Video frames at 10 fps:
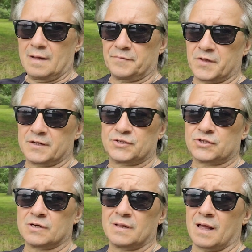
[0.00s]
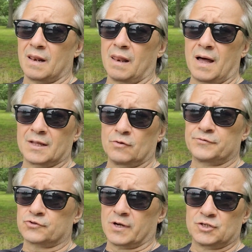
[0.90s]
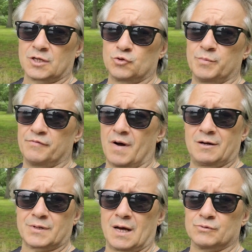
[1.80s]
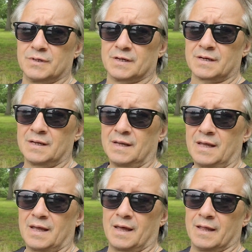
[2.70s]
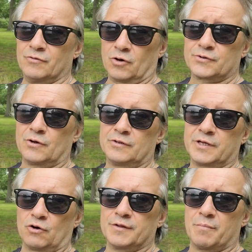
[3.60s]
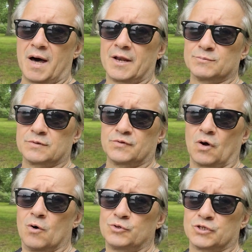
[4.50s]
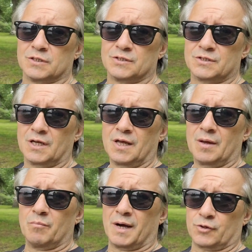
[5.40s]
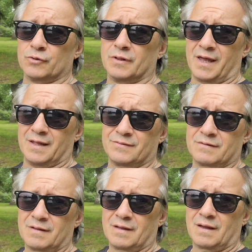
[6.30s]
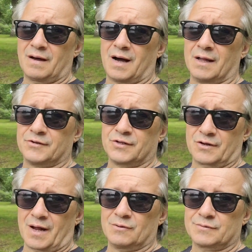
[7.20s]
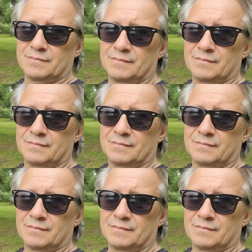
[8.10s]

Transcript: there is still a lot of treasure to be found out there, and not only on the bottoms of the oceans, but on land, under the ground.